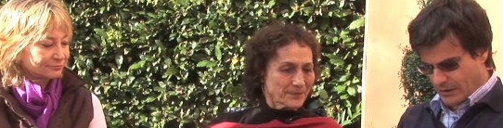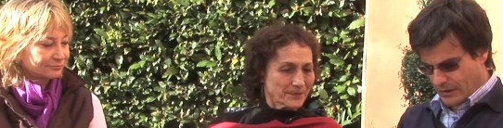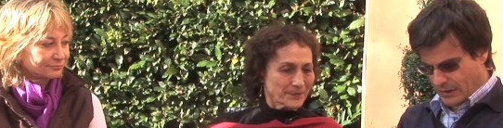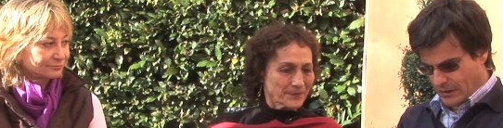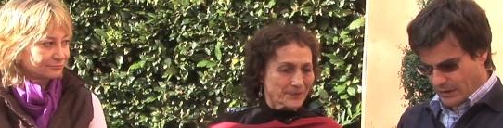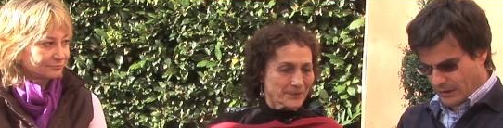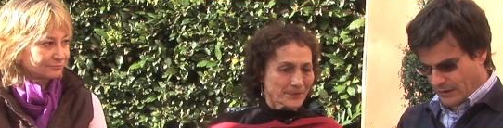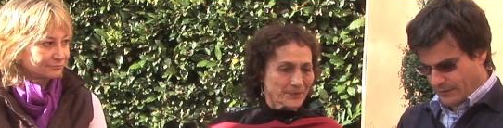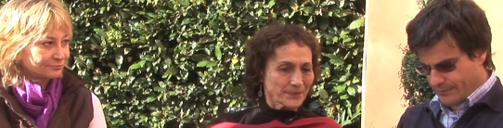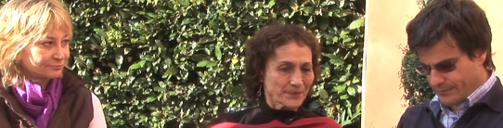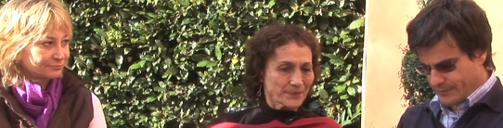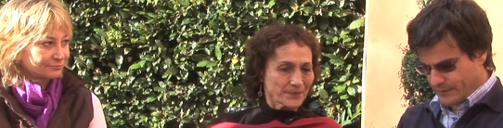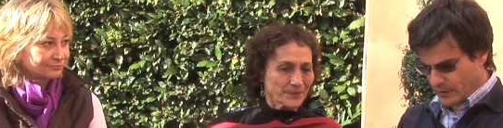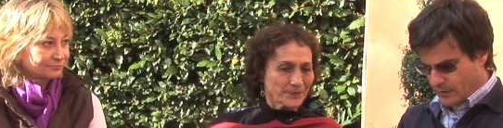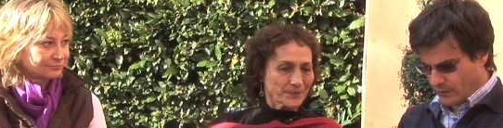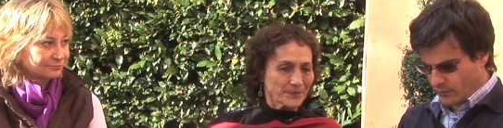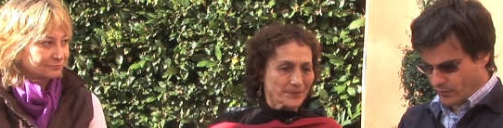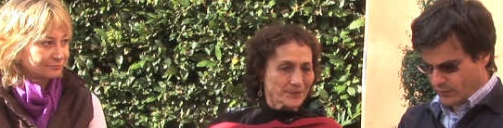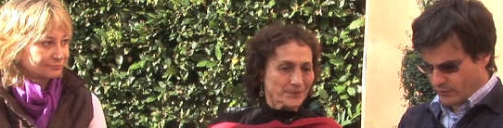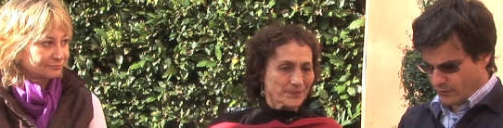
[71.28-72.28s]
Speaker 1: Um,
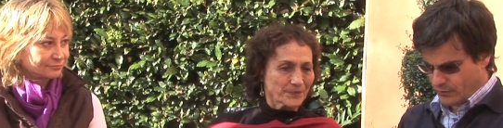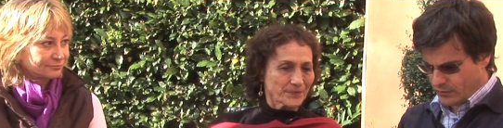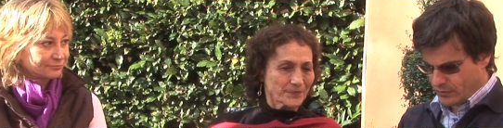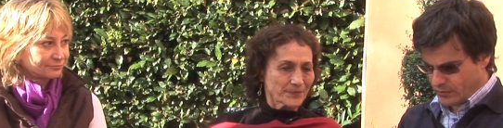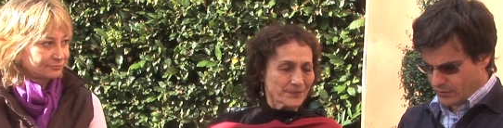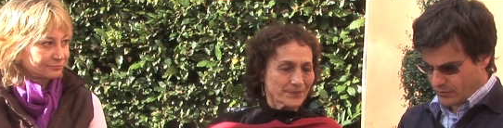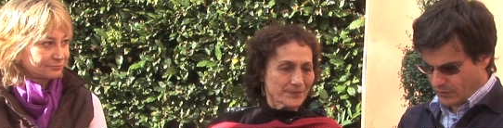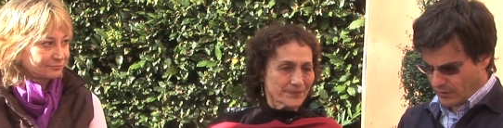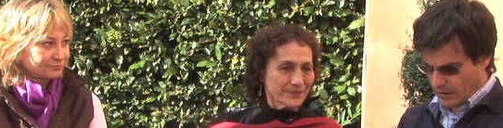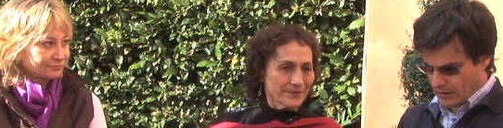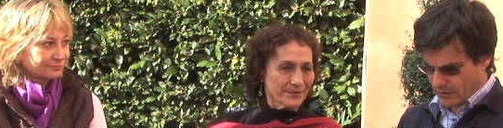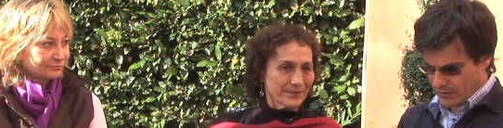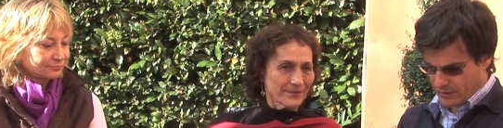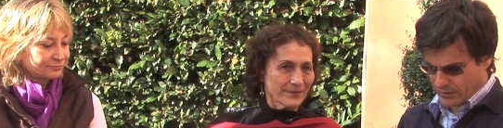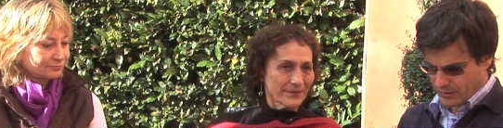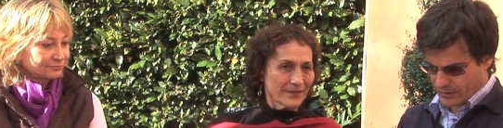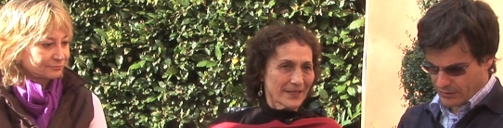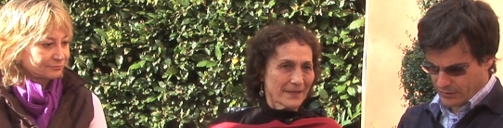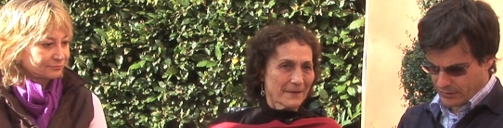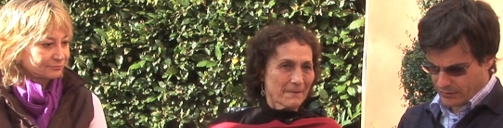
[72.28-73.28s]
what would you
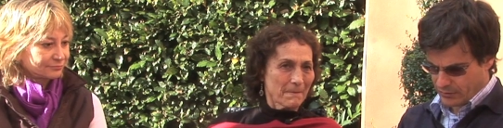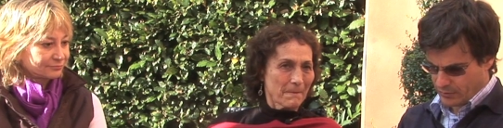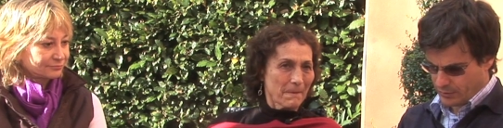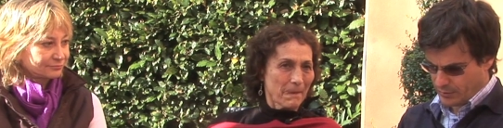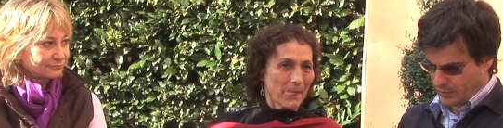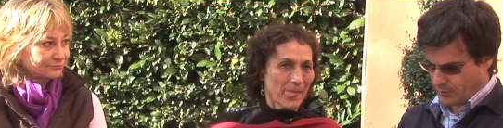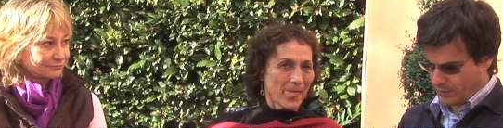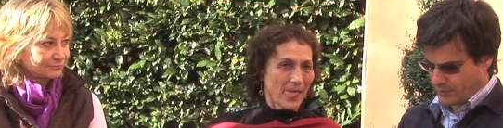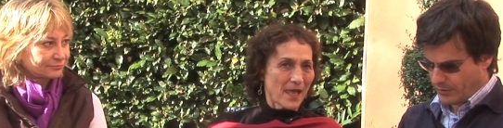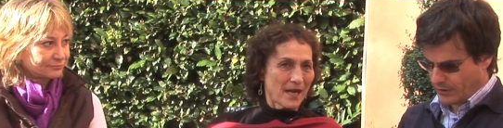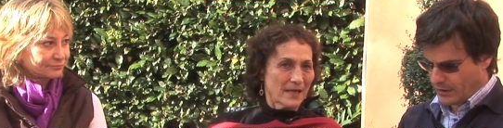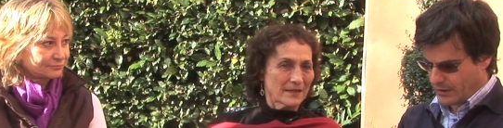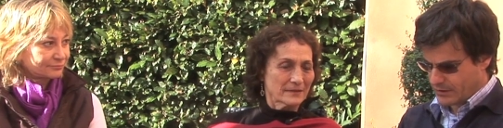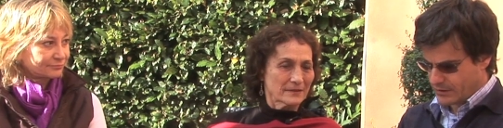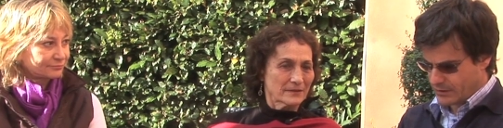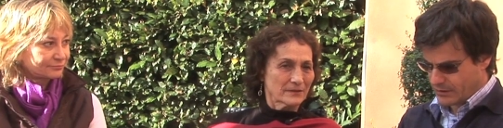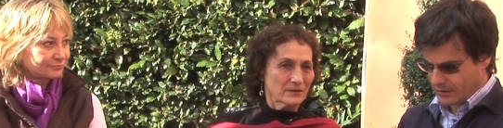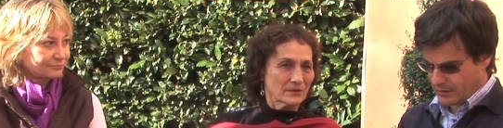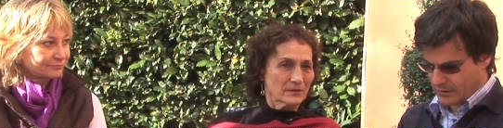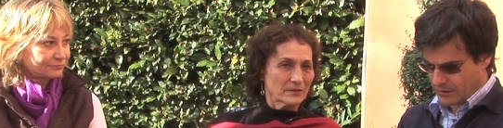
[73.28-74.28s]
answer to people
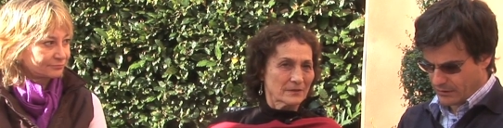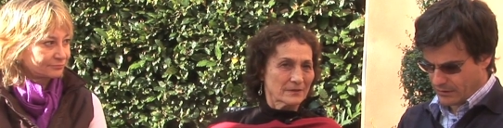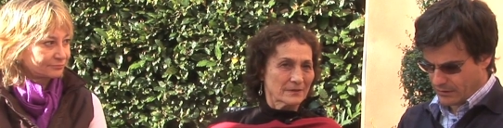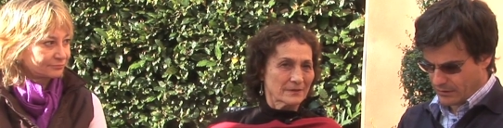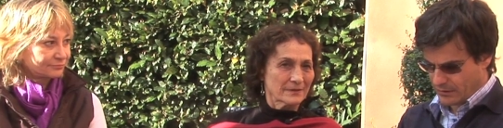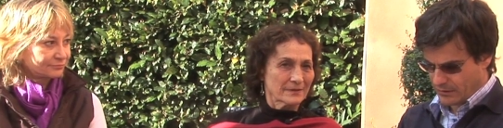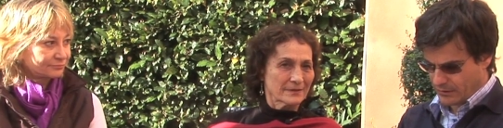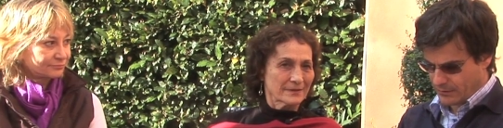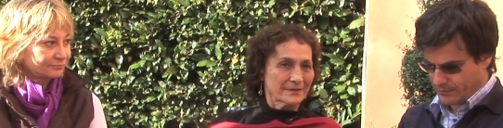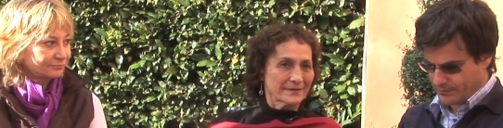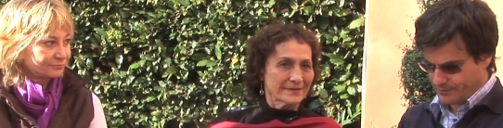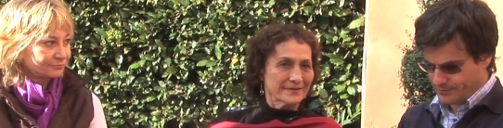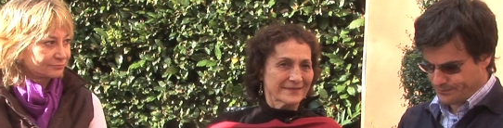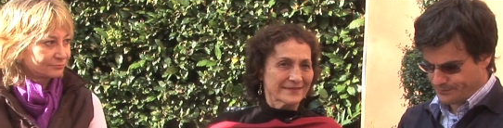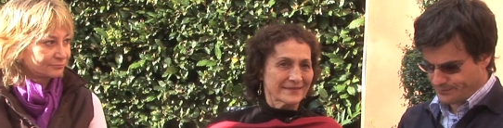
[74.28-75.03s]
asking um,